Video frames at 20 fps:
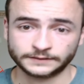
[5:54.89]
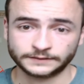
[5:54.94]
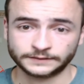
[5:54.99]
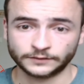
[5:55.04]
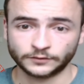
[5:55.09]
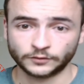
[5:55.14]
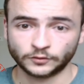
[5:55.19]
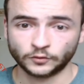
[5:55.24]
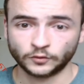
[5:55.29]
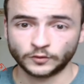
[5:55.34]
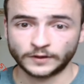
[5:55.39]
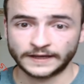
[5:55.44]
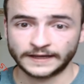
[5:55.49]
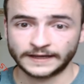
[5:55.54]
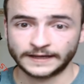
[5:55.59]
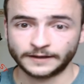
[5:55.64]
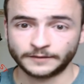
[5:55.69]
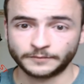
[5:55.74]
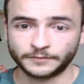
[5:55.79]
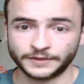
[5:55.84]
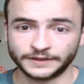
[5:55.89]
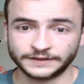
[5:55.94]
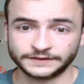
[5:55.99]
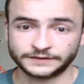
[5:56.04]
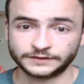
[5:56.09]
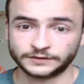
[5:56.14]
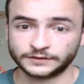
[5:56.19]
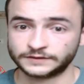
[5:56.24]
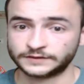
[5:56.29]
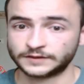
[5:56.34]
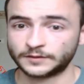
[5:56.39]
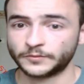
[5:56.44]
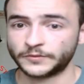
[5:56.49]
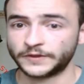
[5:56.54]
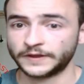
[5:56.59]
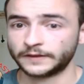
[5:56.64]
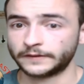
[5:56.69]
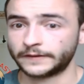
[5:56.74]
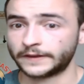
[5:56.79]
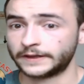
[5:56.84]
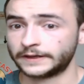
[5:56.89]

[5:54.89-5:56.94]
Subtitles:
so it's just something